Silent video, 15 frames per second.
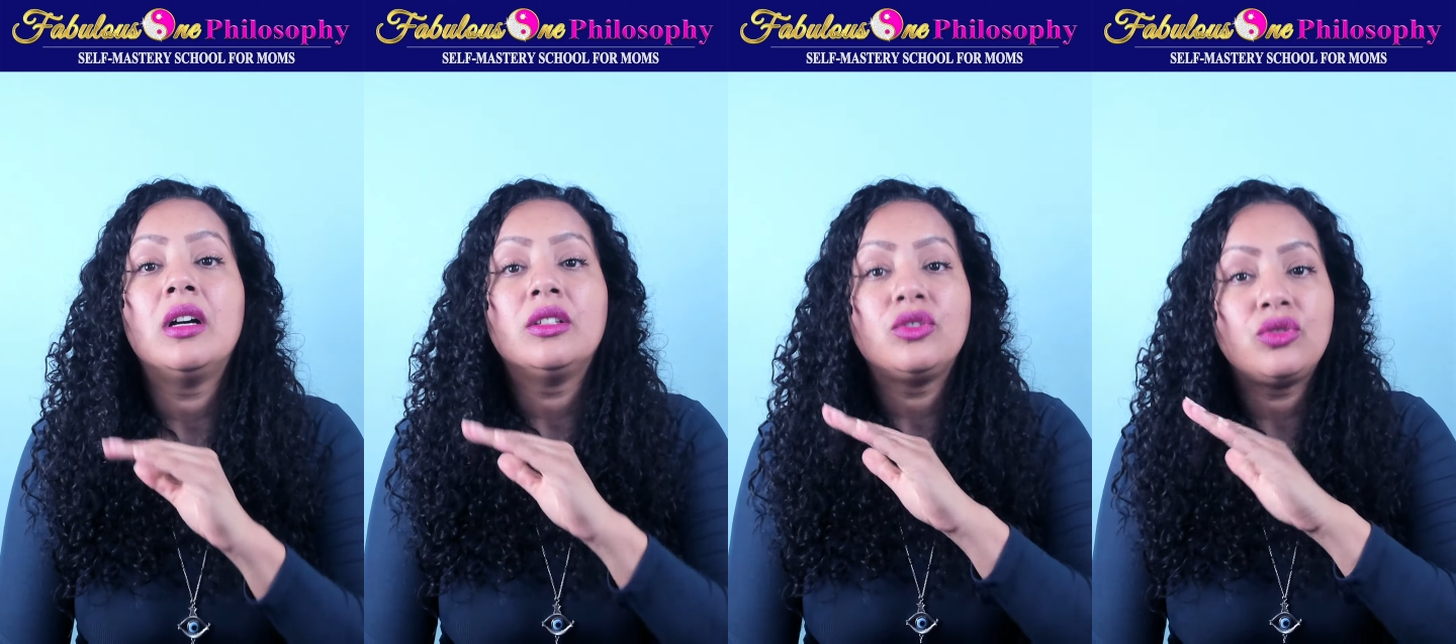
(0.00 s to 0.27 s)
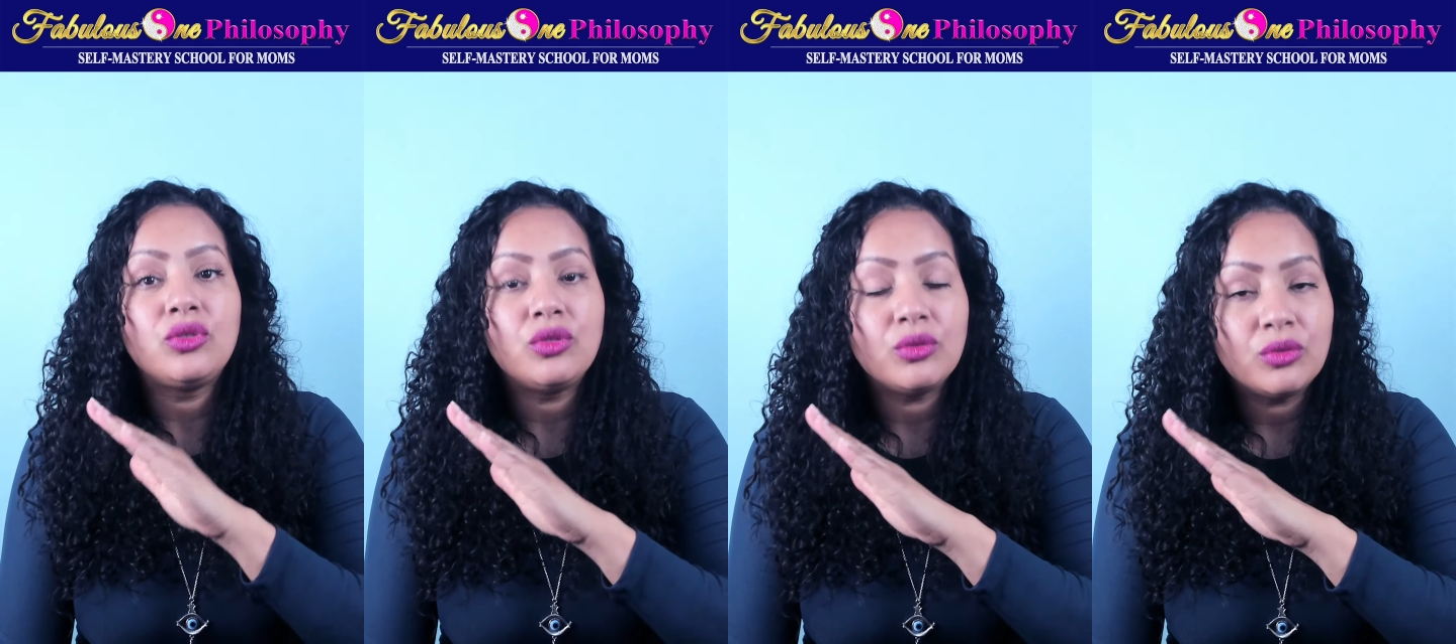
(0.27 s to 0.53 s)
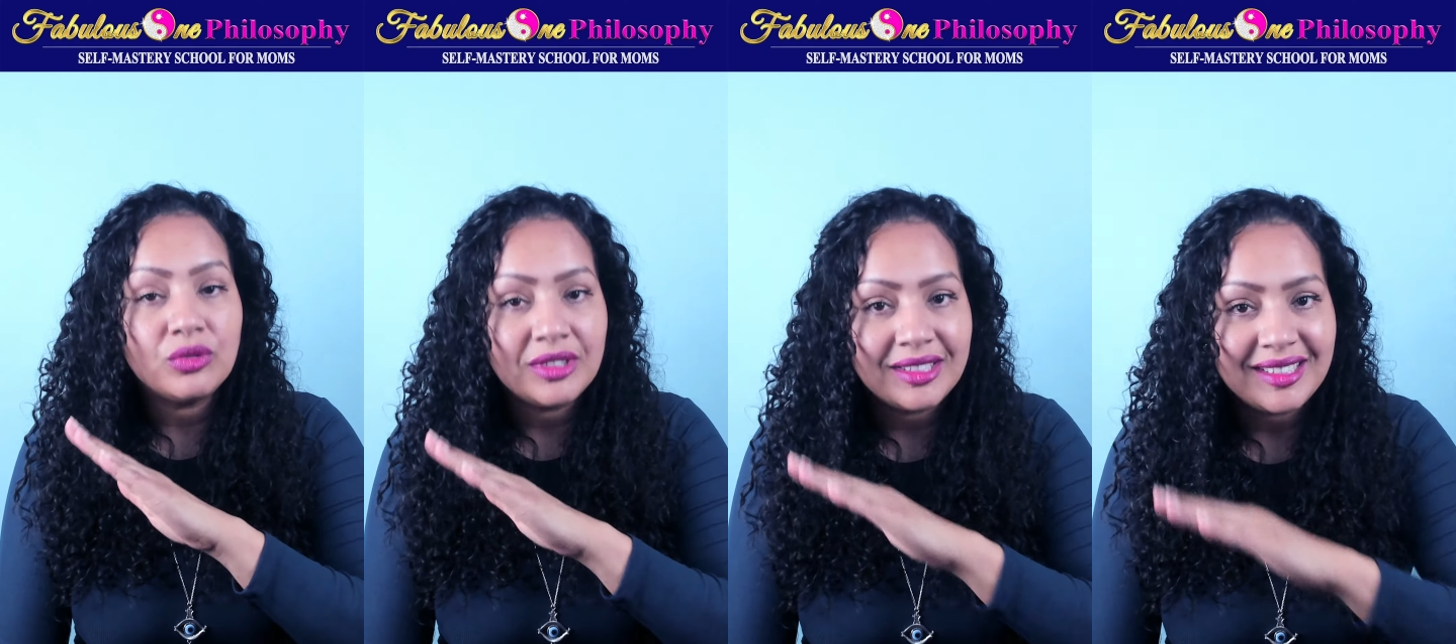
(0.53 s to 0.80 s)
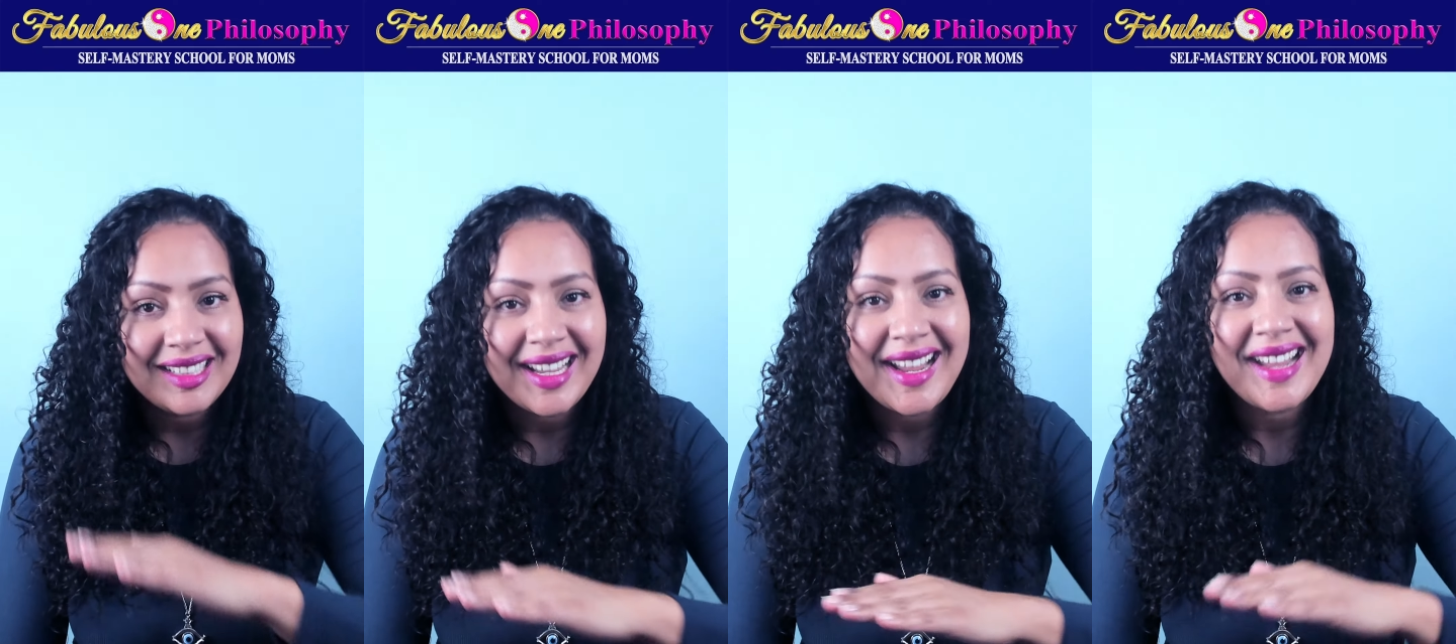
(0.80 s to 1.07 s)
to
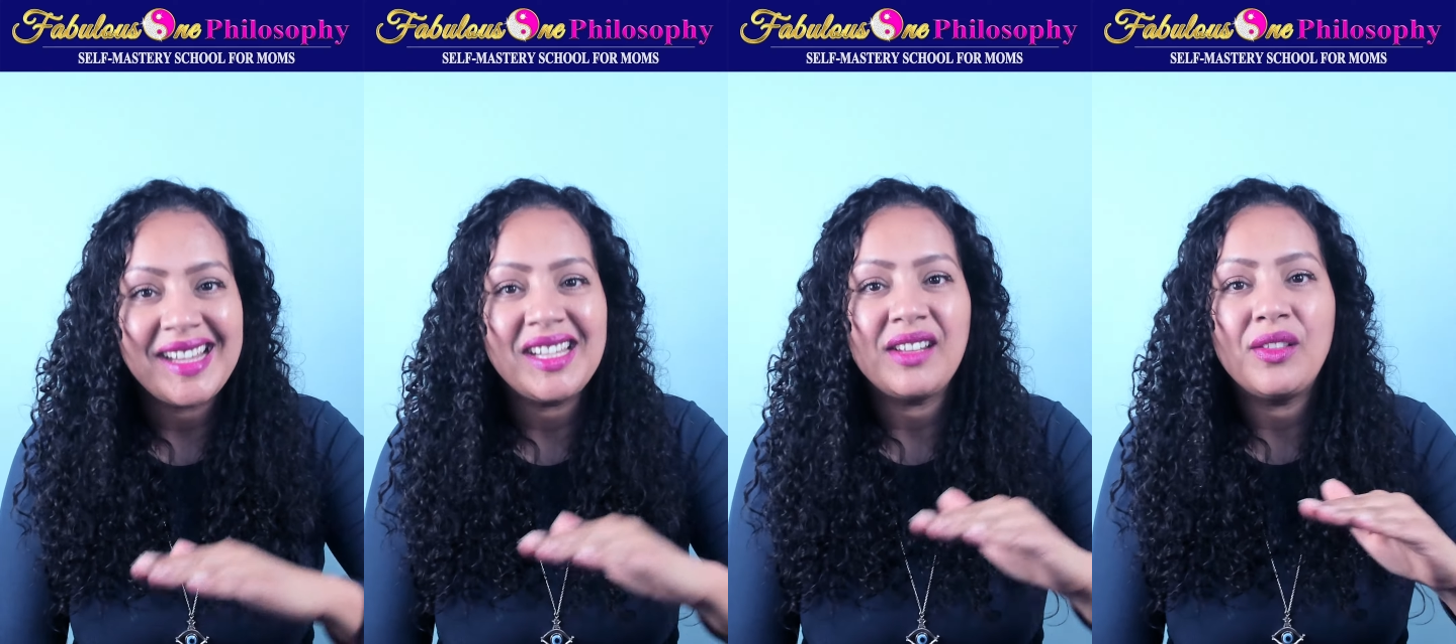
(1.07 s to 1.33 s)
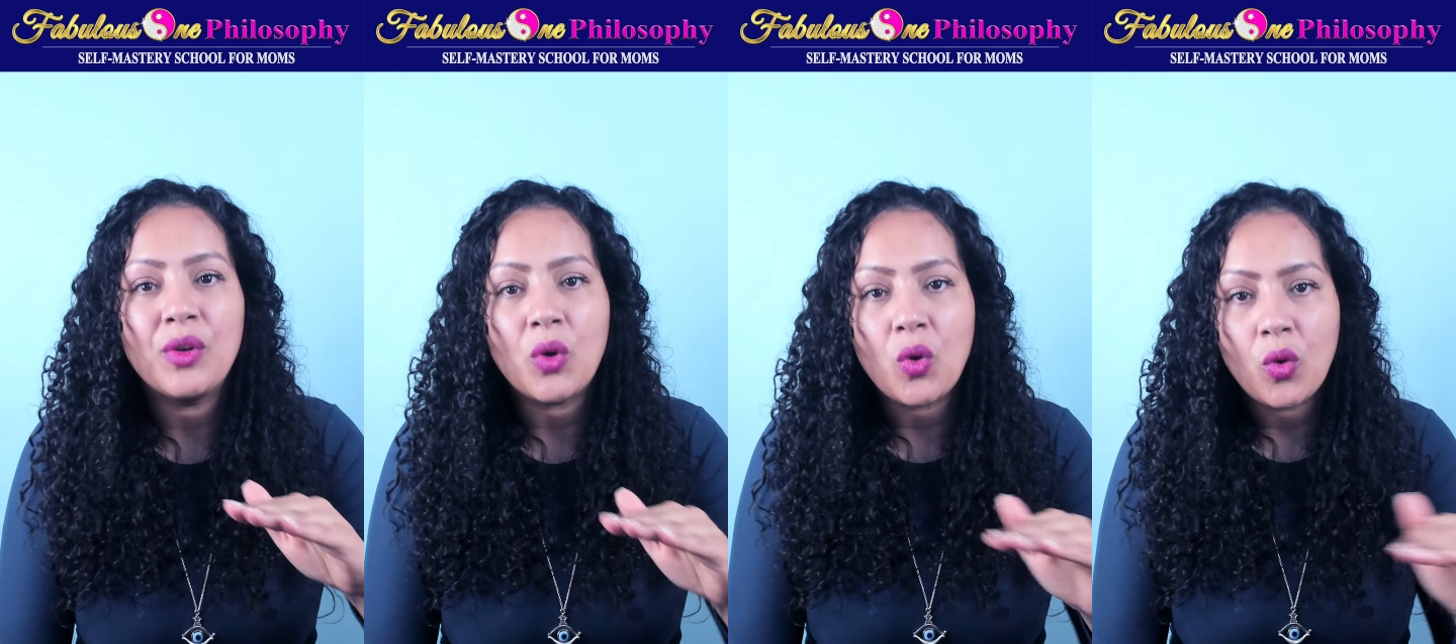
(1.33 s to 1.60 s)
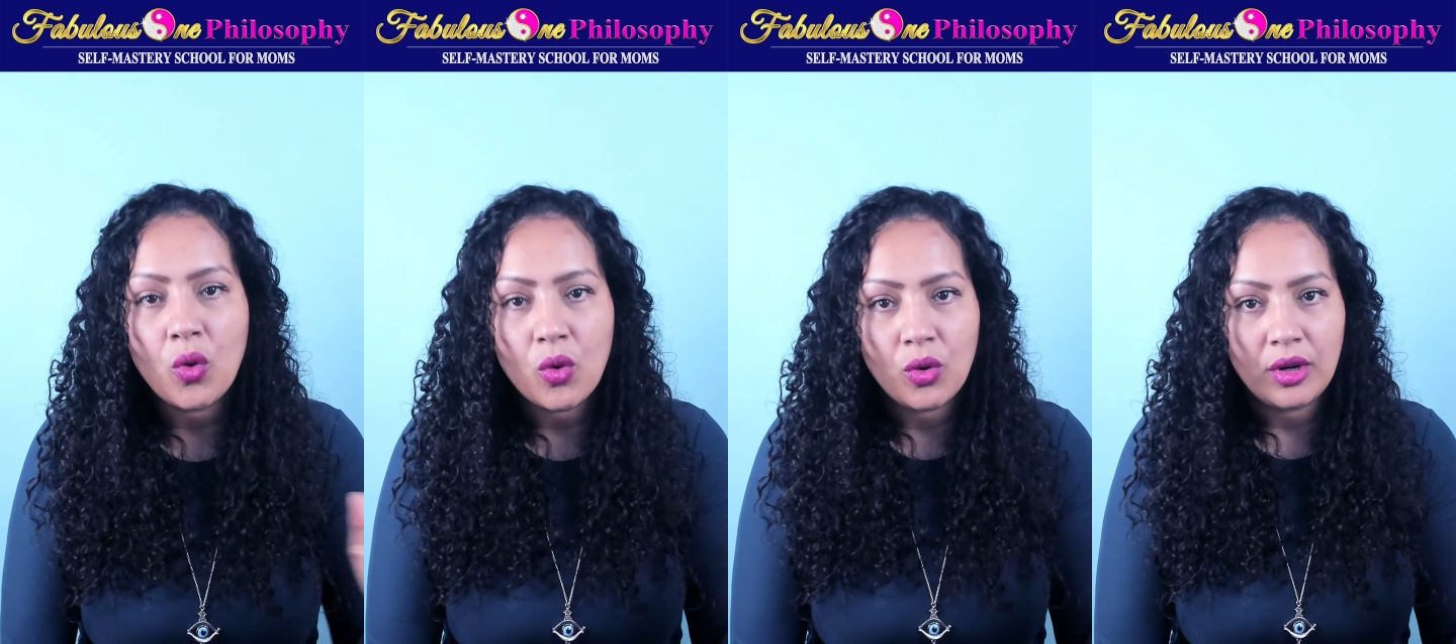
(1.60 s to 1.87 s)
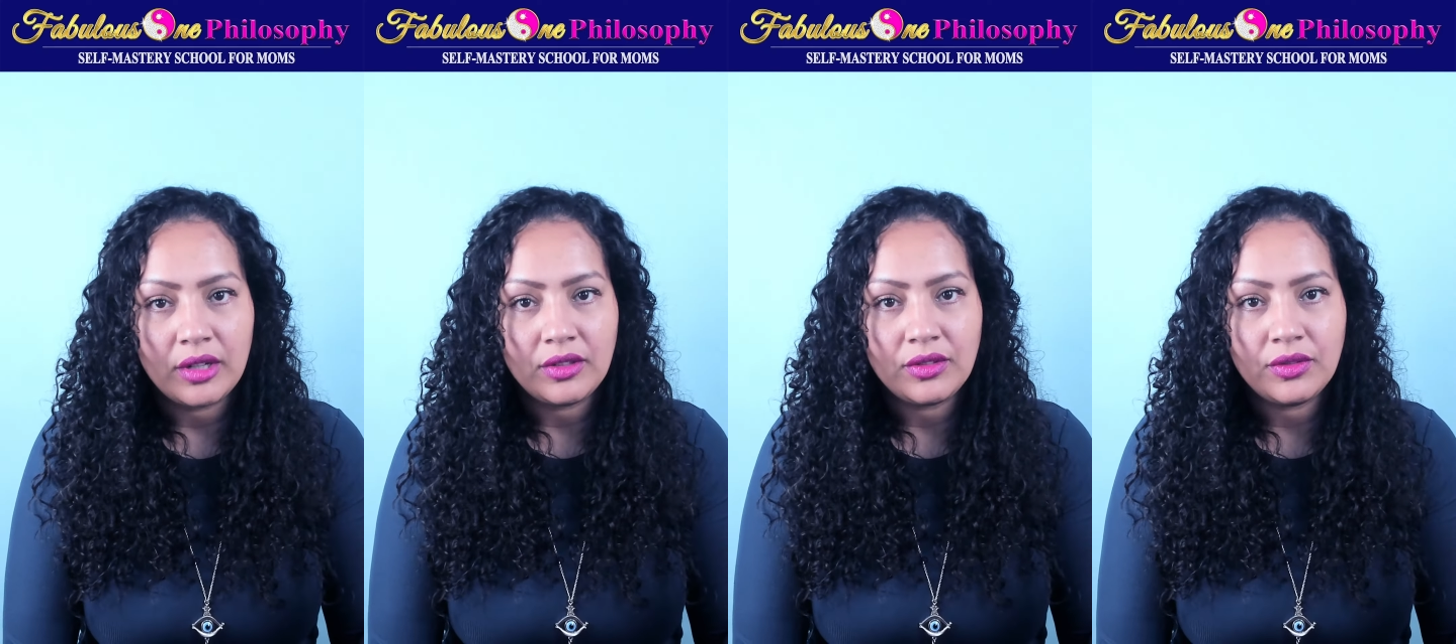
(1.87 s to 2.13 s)
stay the
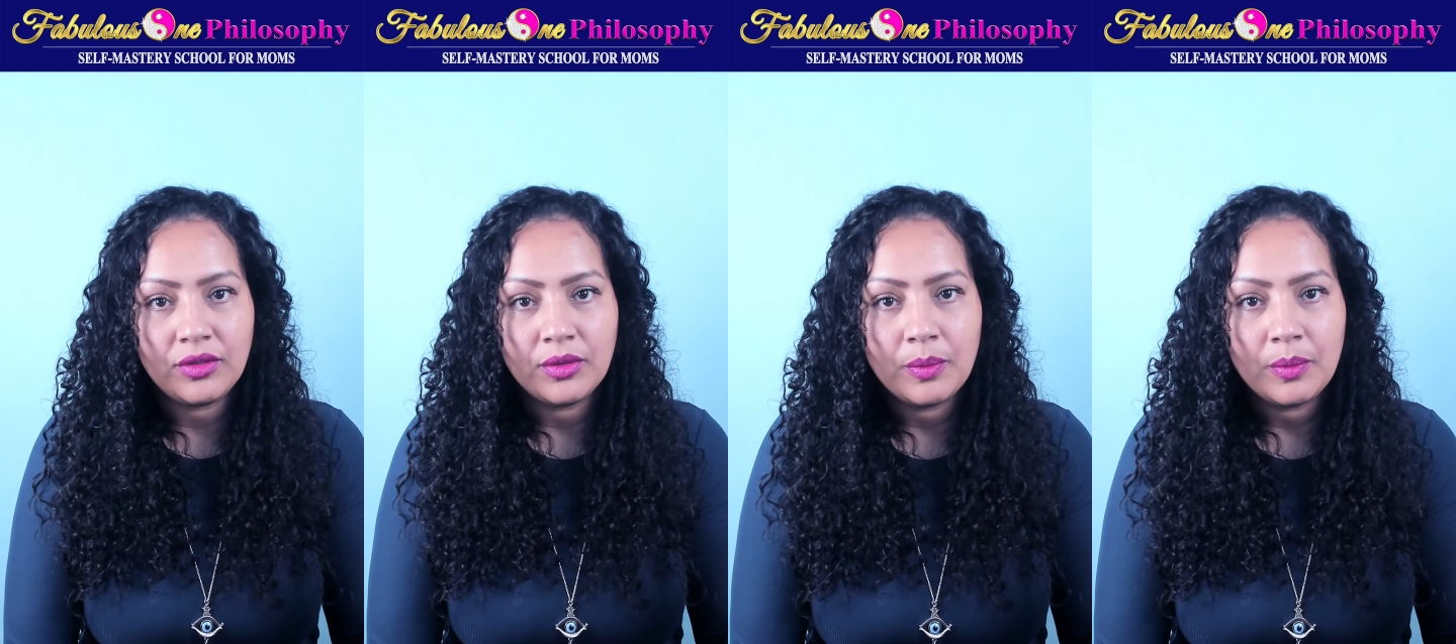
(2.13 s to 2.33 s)
course.